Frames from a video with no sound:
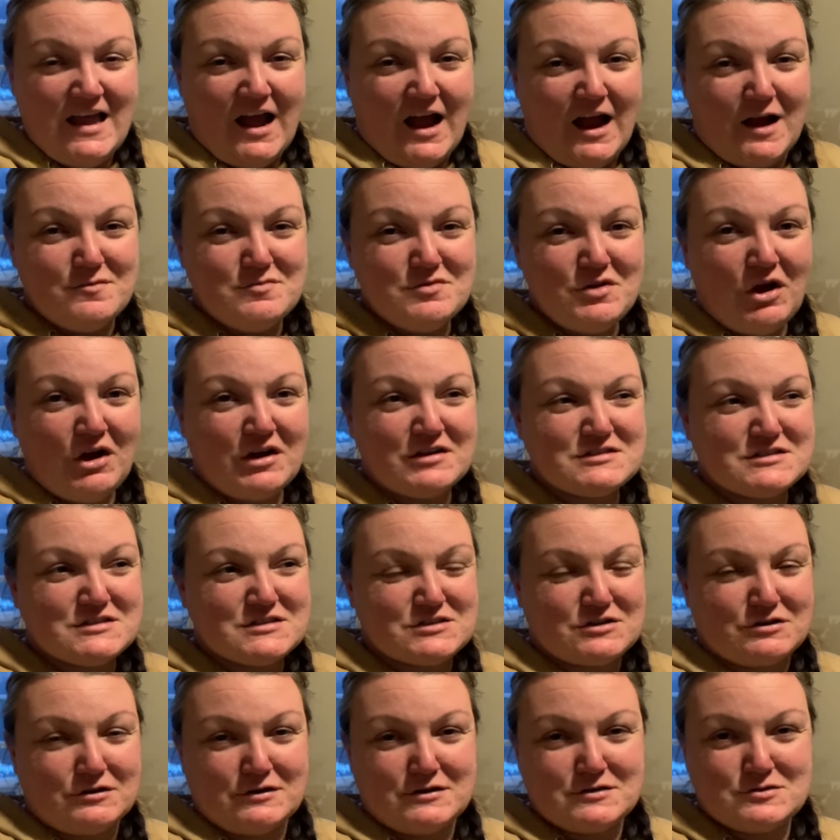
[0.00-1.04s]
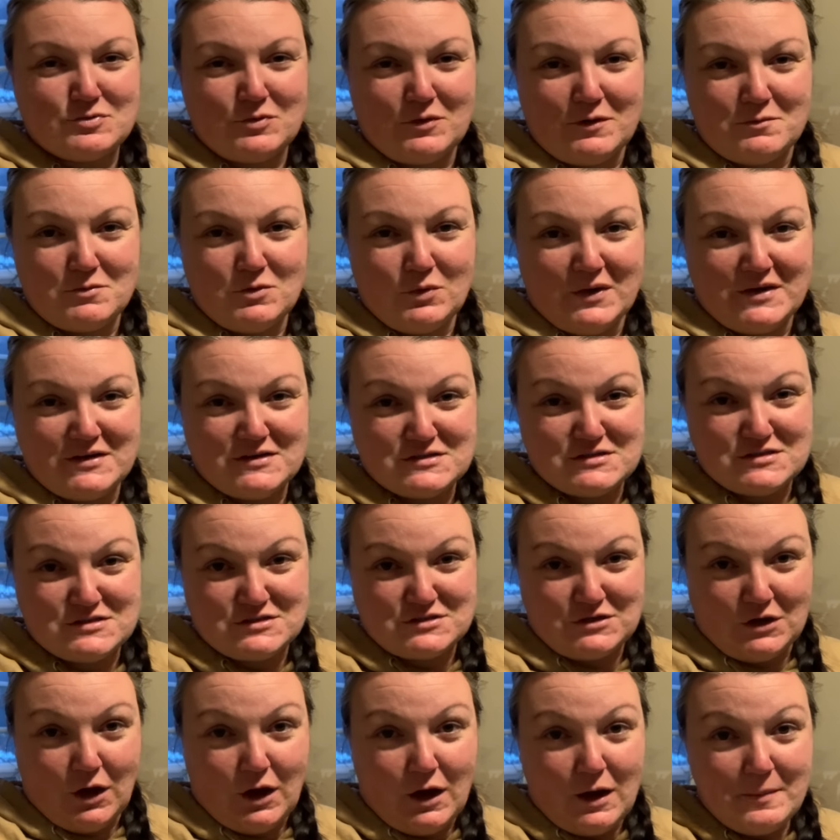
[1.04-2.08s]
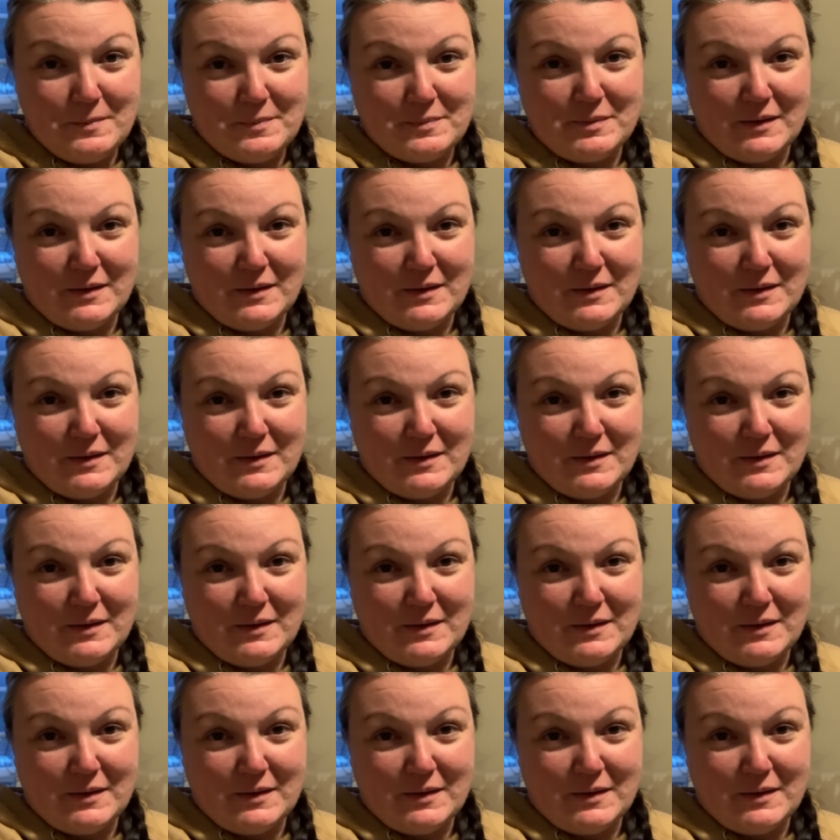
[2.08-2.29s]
I'm not discouraged where I'm going to stop,